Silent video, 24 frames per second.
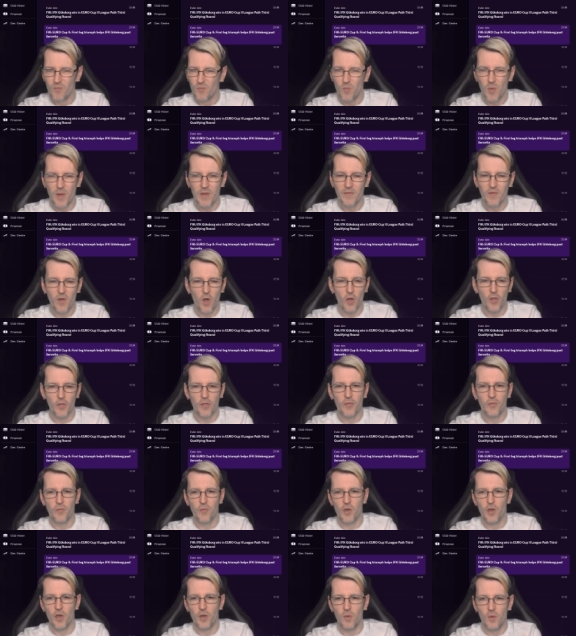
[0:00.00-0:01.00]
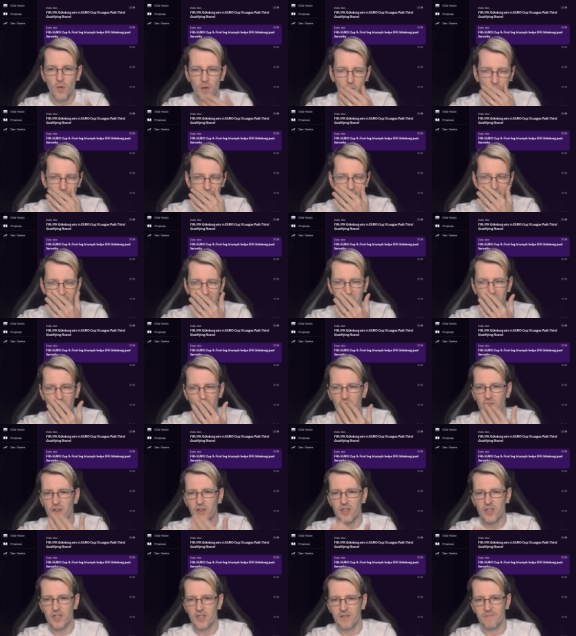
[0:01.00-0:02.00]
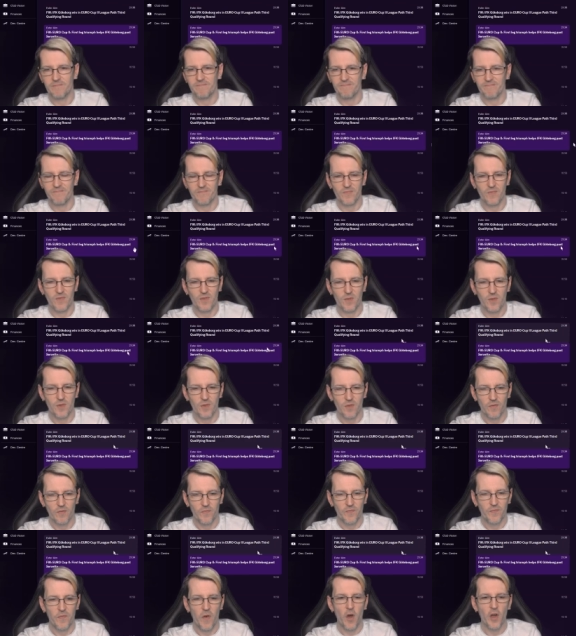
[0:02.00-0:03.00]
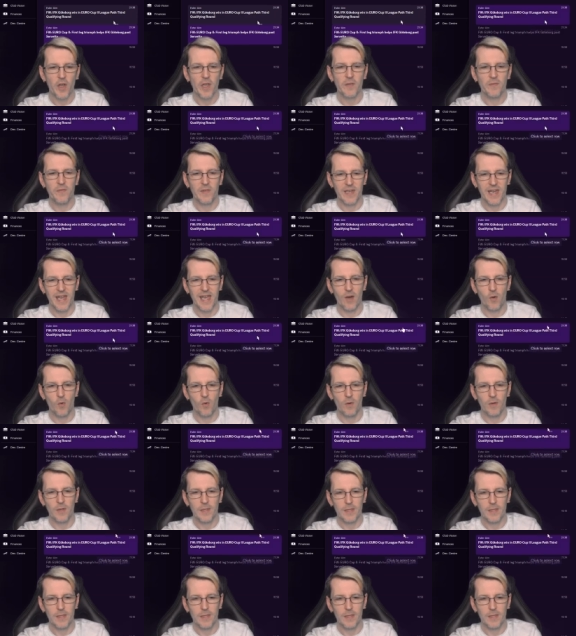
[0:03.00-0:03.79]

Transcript: We've got through on aggregate. 5 0.